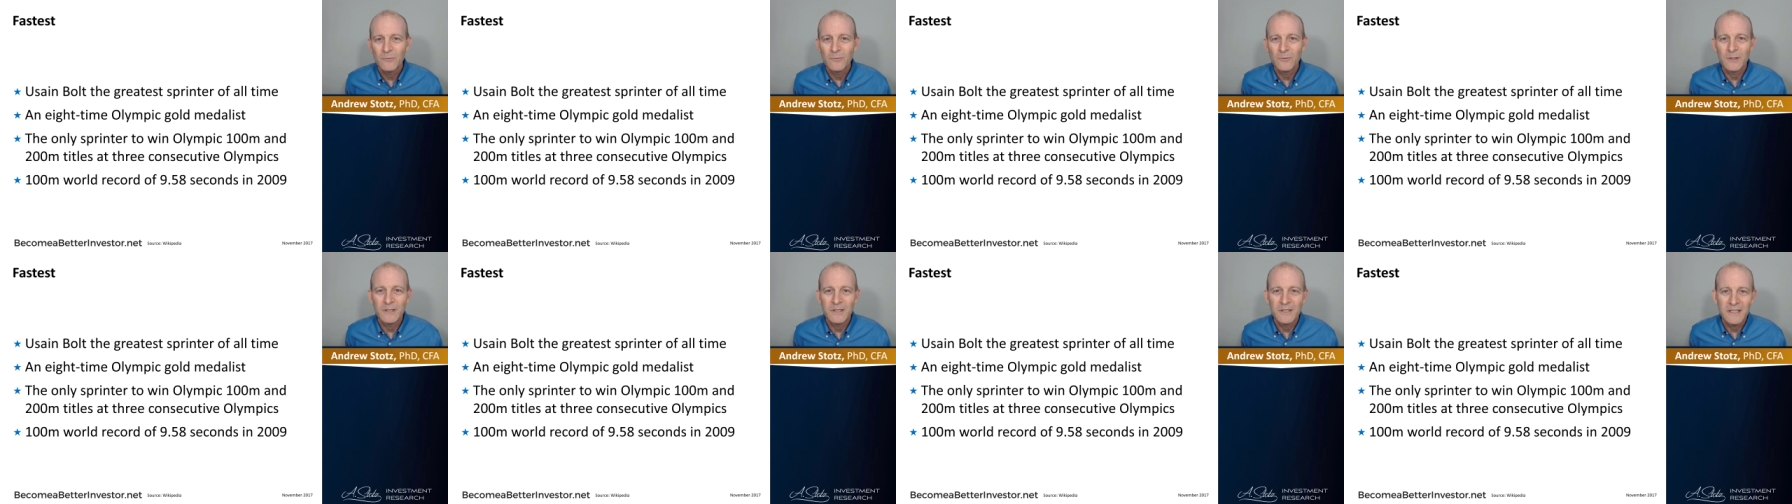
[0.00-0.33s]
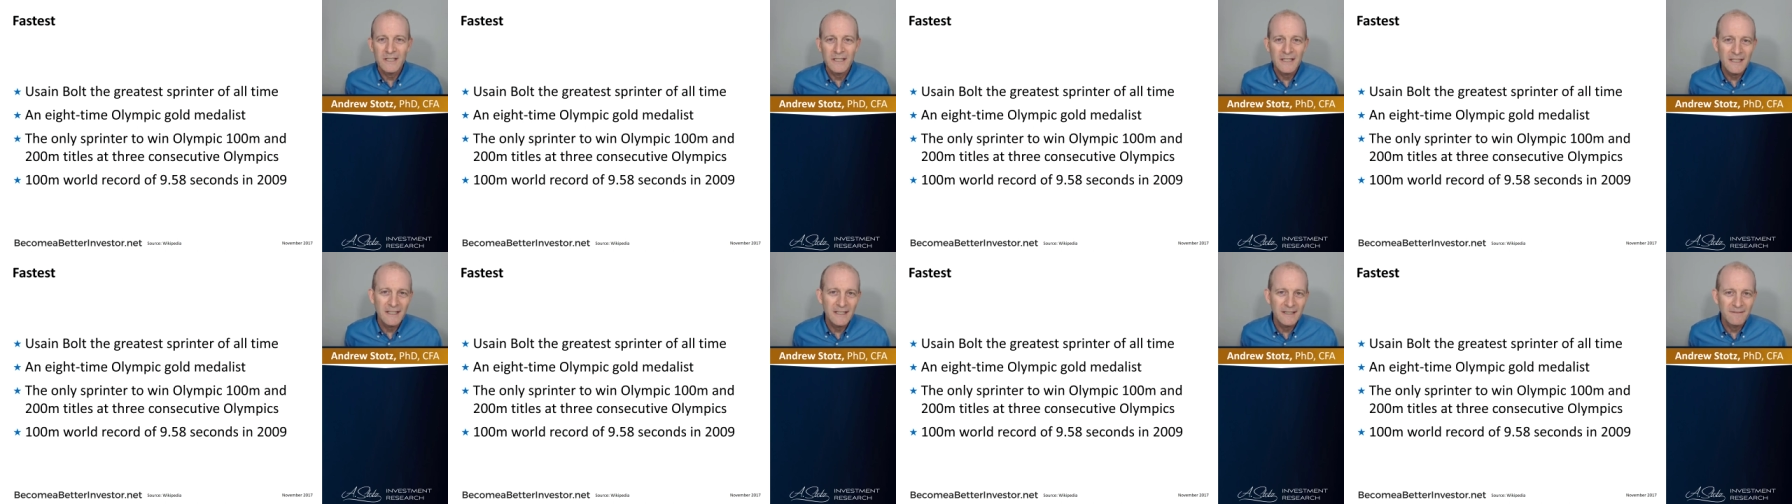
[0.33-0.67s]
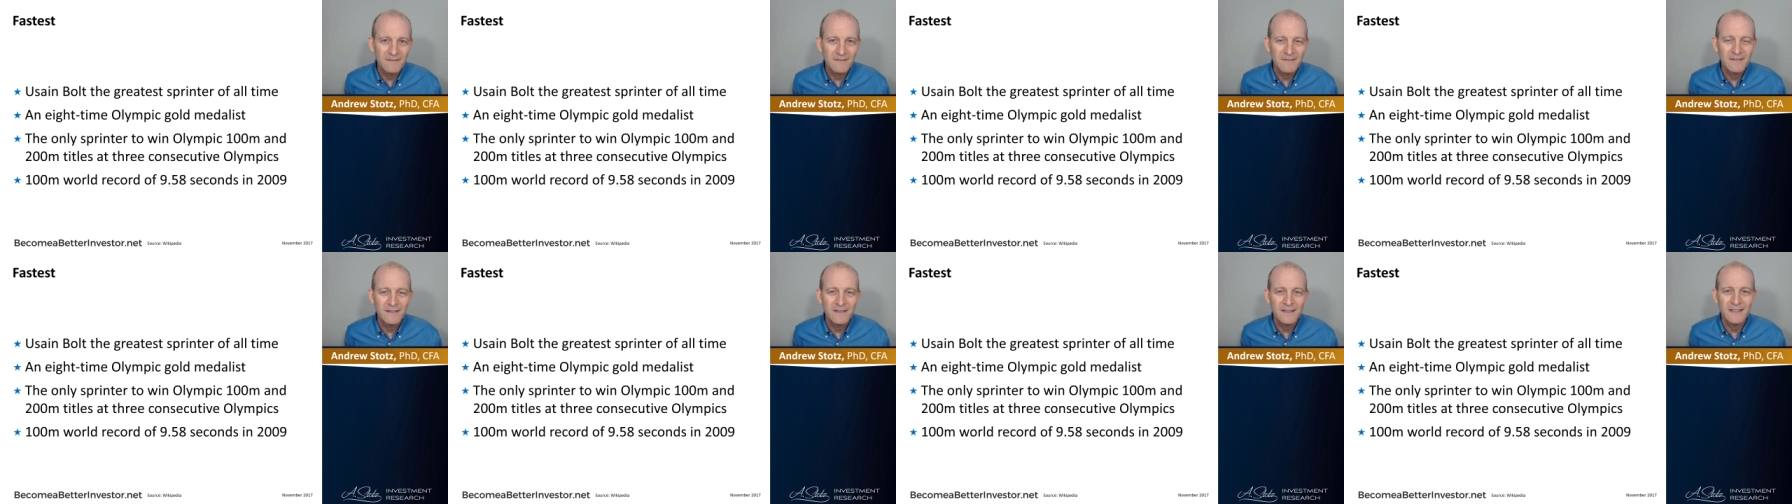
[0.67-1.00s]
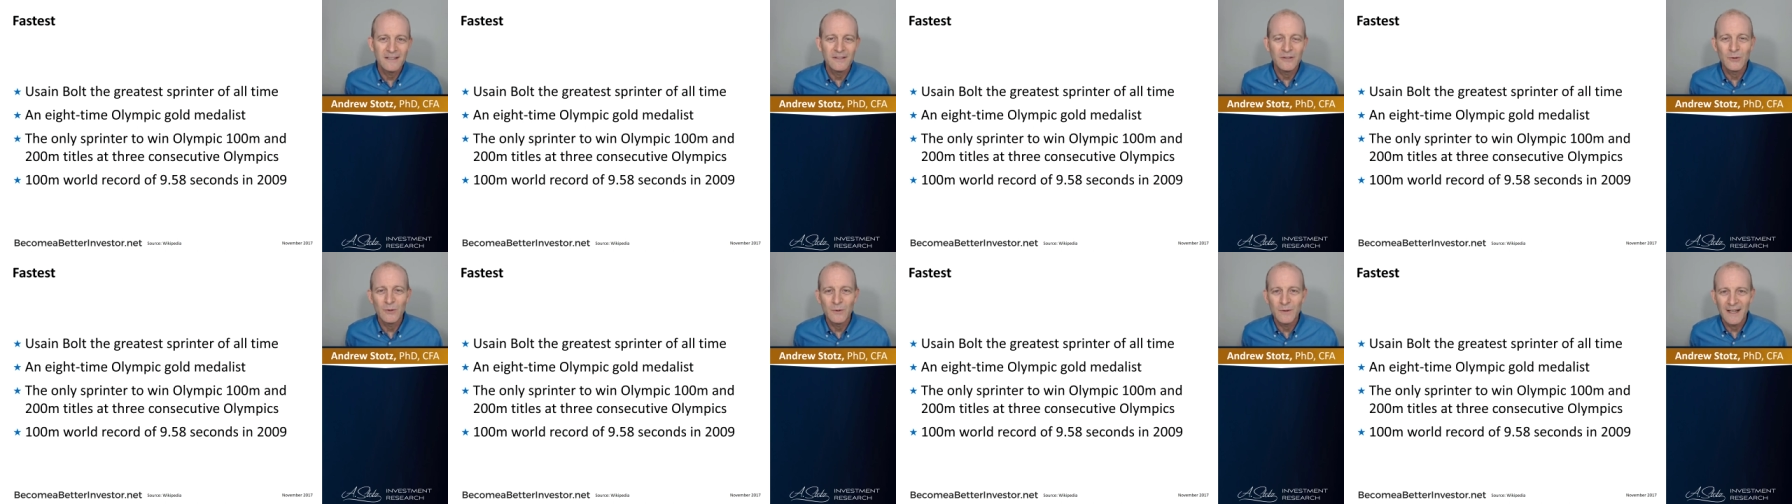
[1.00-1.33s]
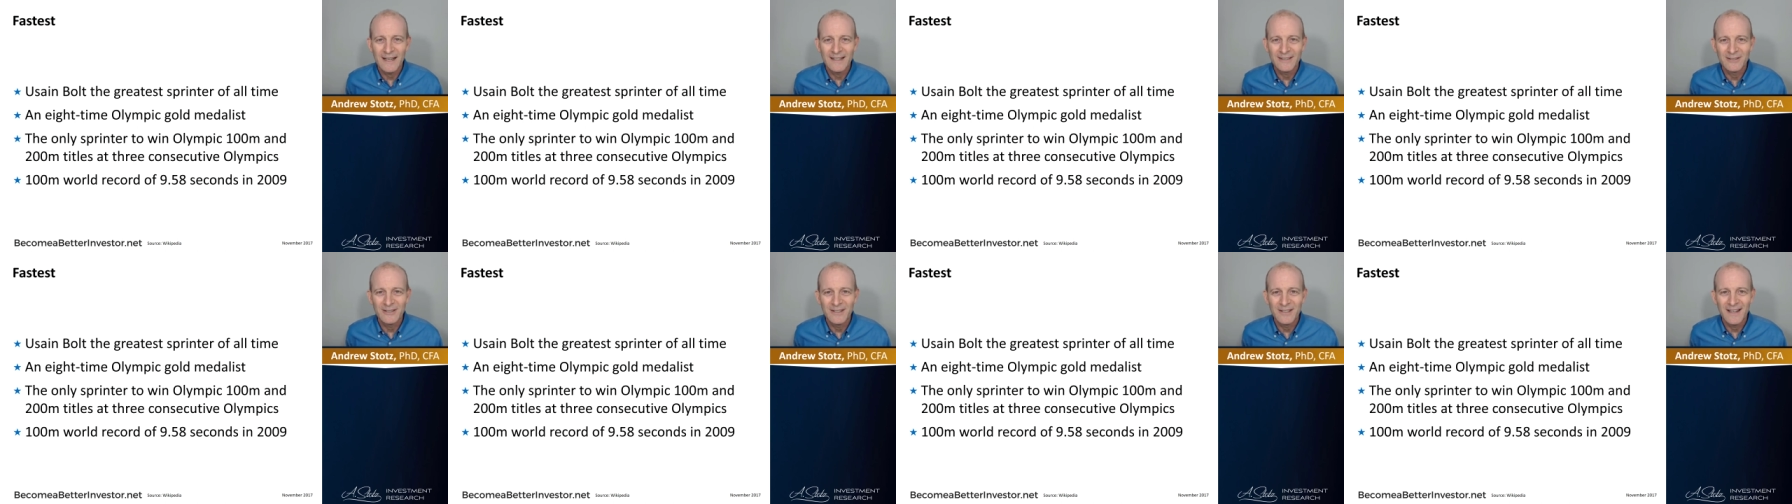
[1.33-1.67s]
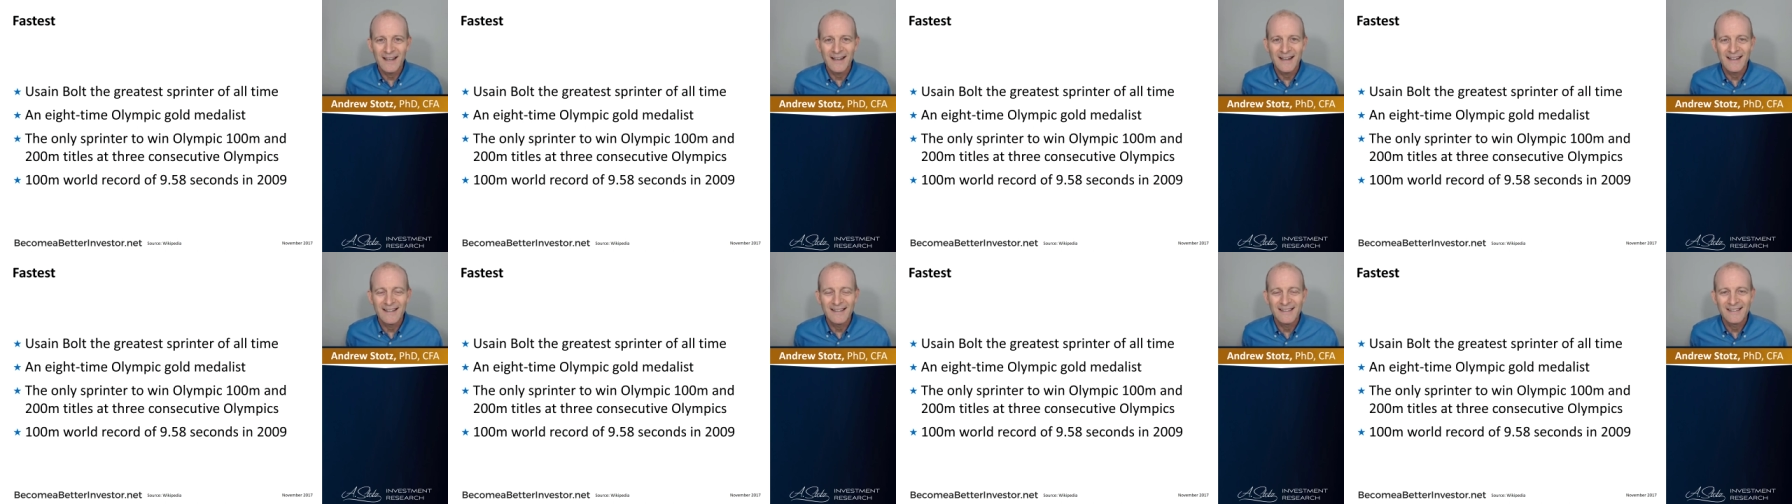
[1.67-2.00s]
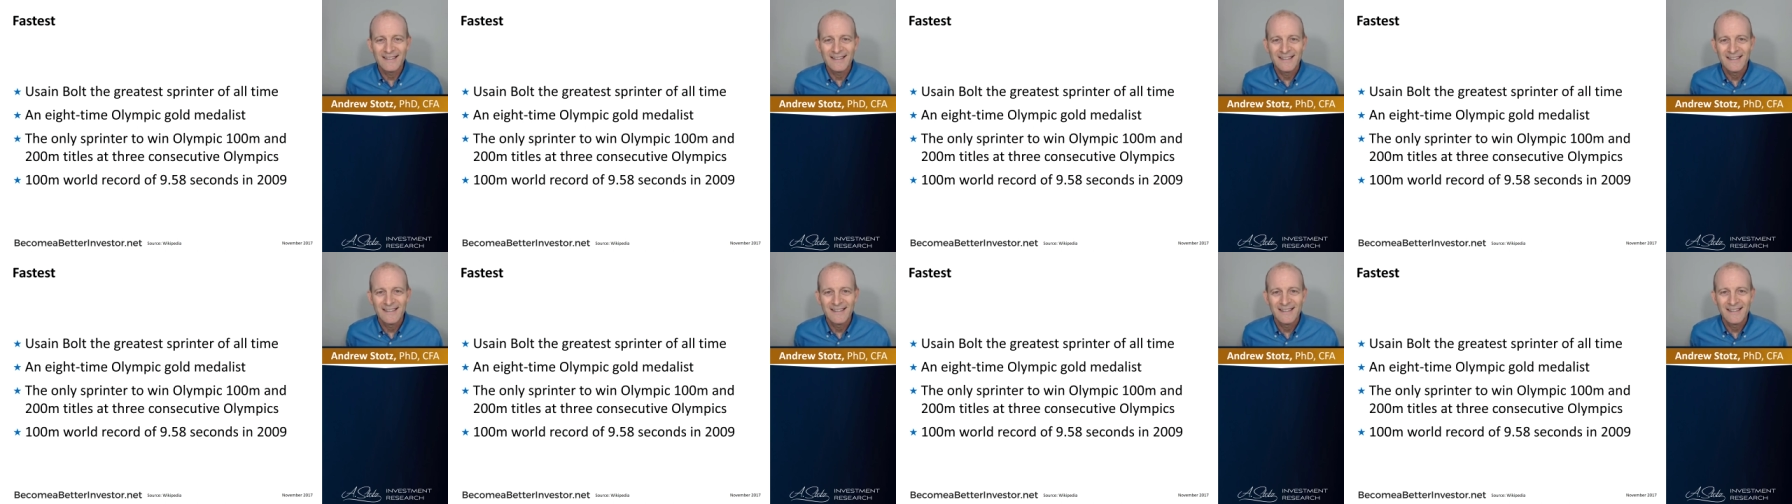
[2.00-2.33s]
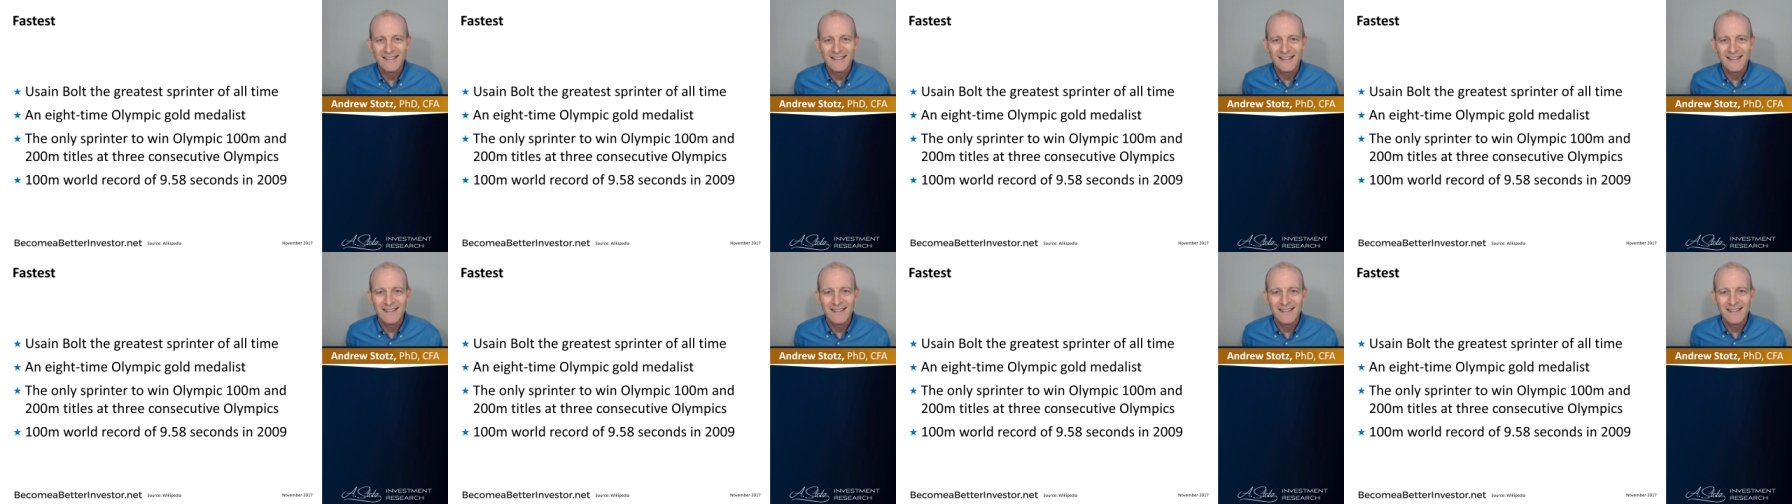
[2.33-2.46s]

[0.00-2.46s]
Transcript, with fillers: which he hit in 2009.